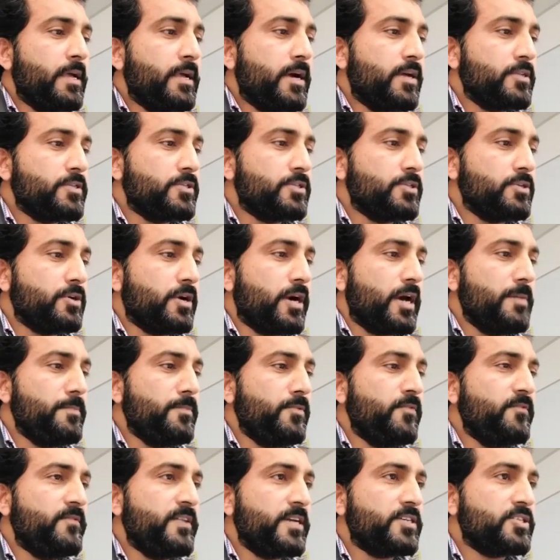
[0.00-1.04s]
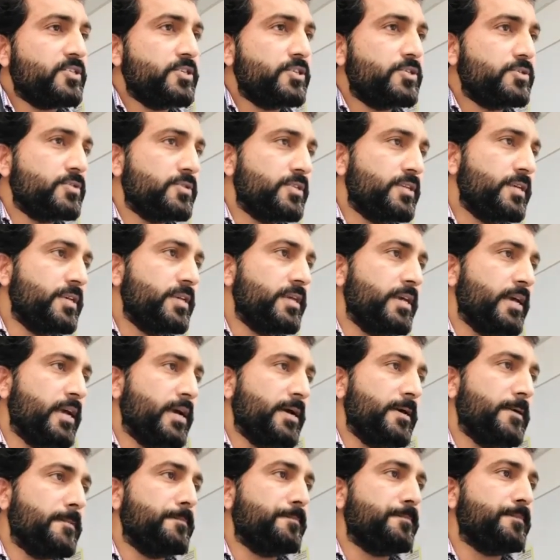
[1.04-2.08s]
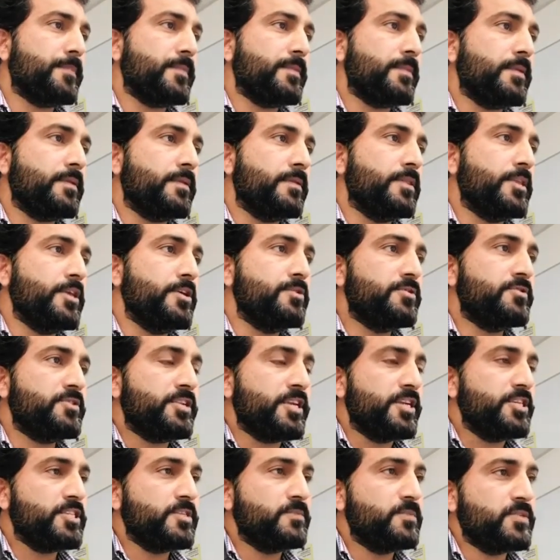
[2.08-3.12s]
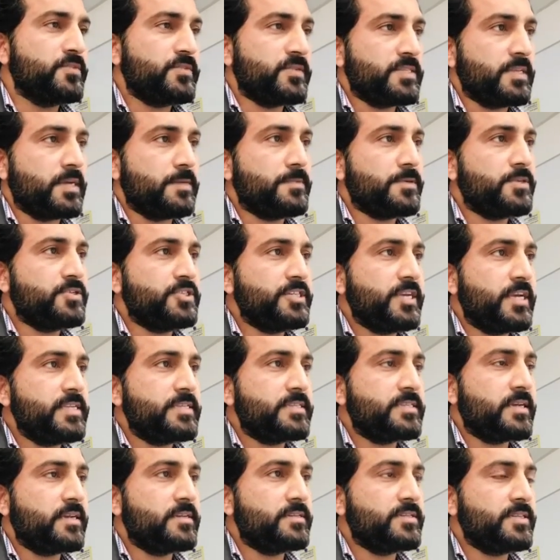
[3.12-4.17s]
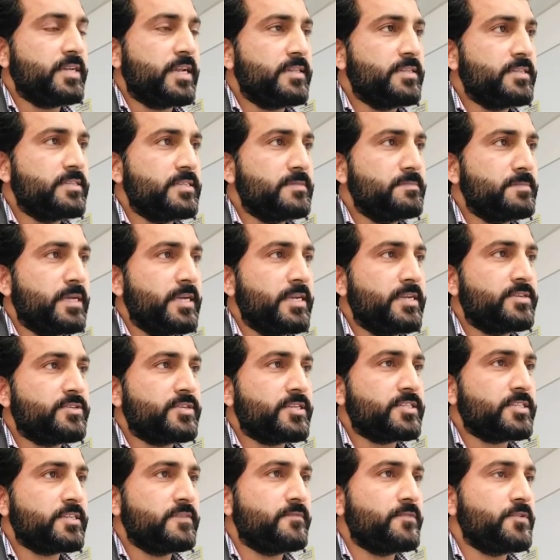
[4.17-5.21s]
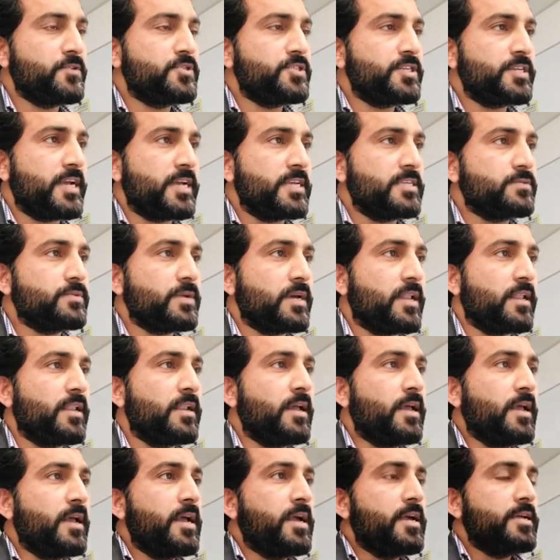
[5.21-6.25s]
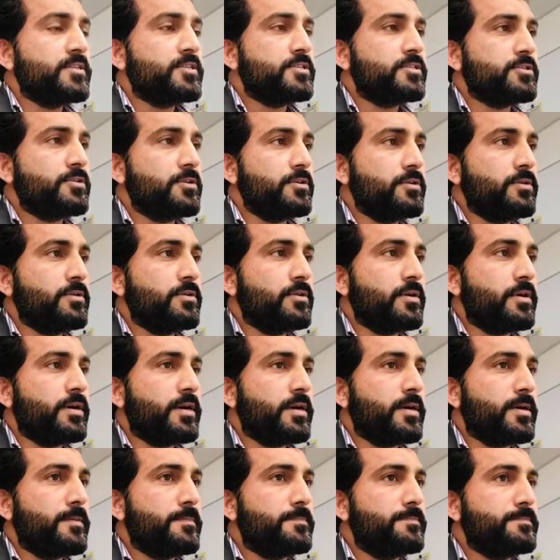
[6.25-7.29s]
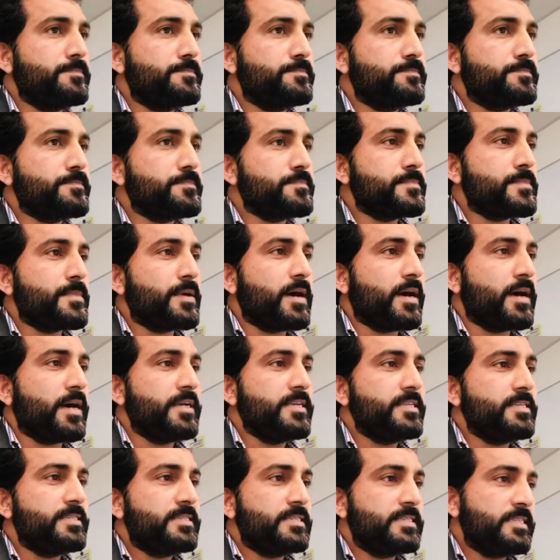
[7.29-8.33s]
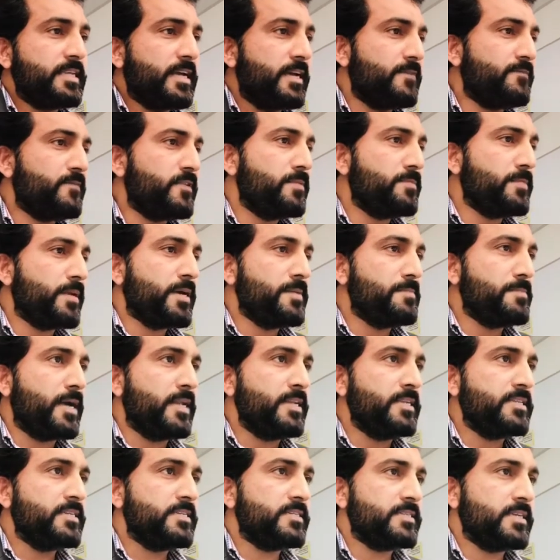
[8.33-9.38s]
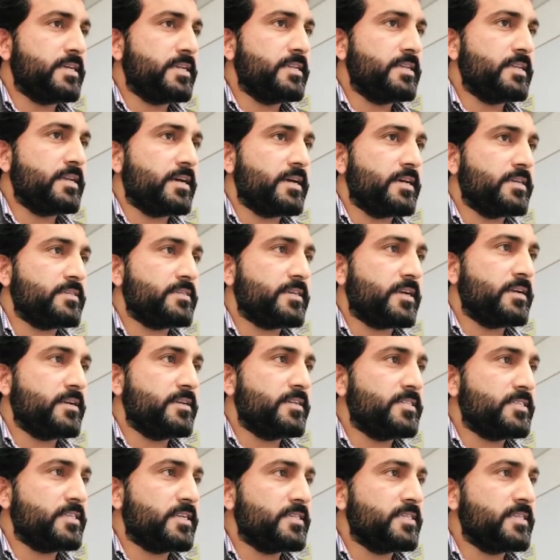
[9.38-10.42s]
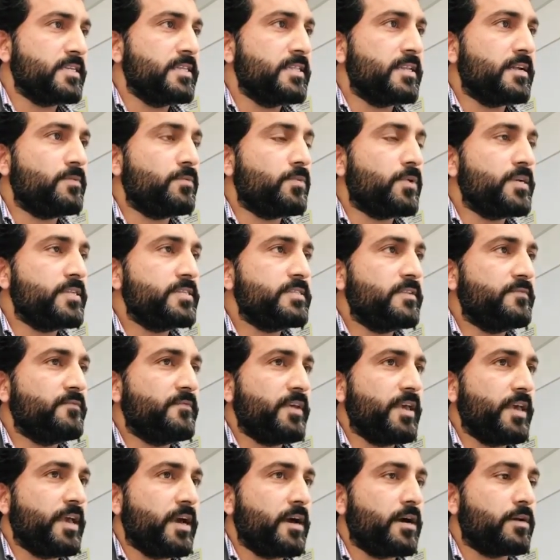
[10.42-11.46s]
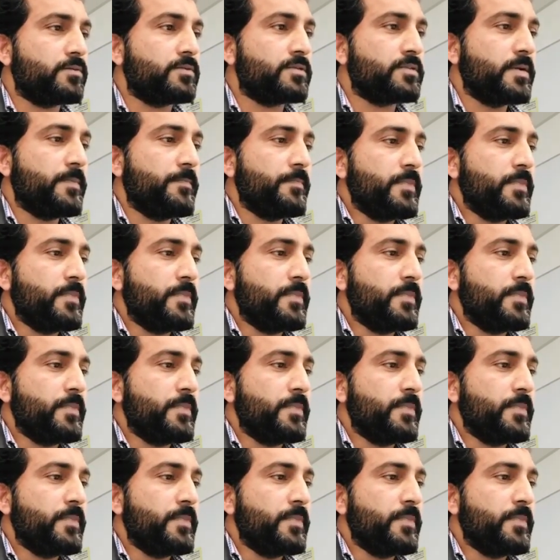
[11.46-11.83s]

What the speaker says: So I moved actually to the new rotation, which was upper GI surgery, and this is my interest in future as well. So I sat with my mentors and started discussing that what is the way out.